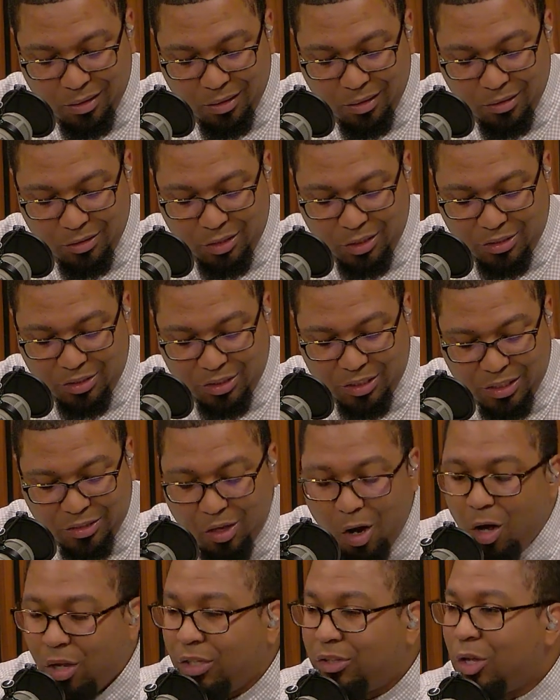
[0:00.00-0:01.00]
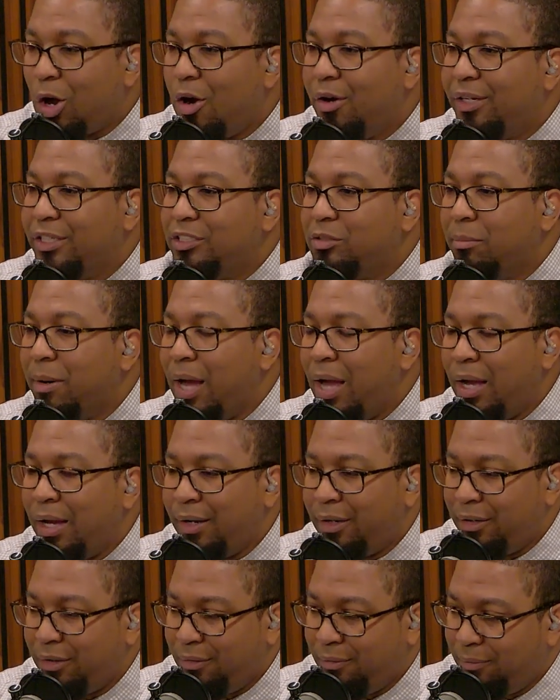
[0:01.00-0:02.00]
Jesus says, All authority is mine.
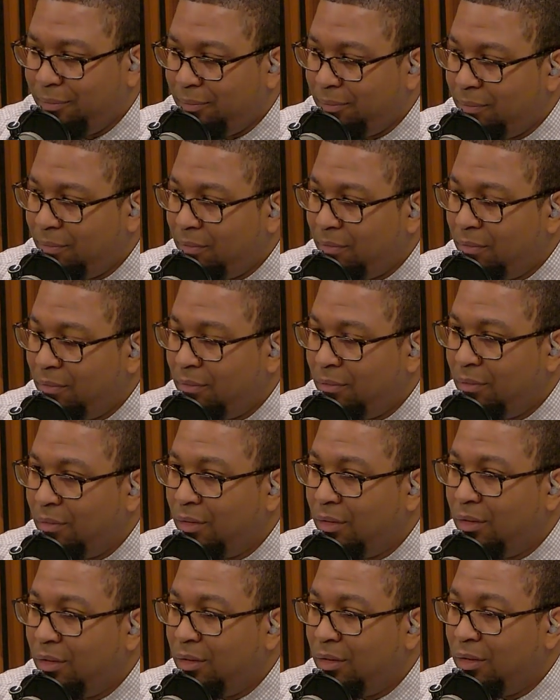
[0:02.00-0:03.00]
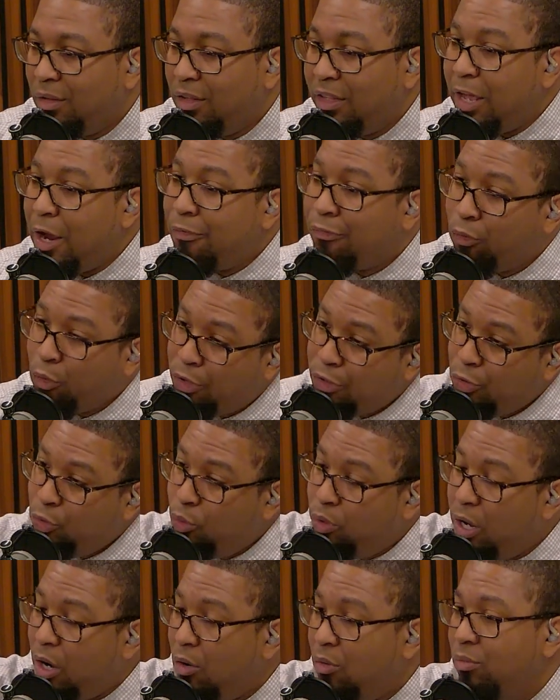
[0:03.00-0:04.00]
Therefore, you
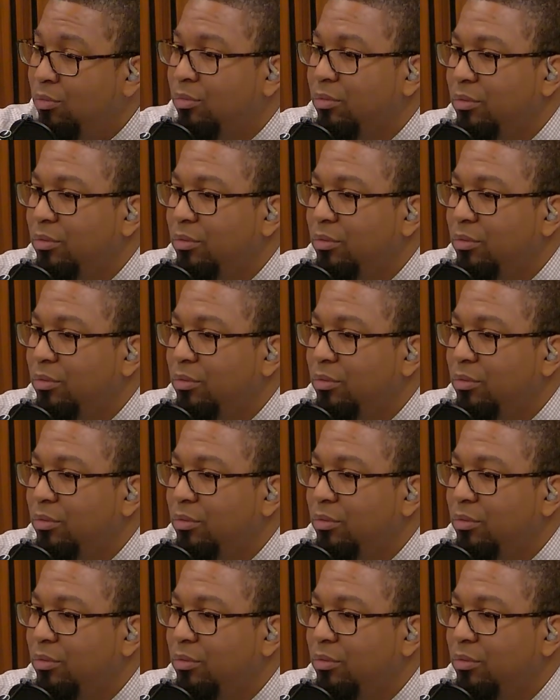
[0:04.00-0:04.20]
go.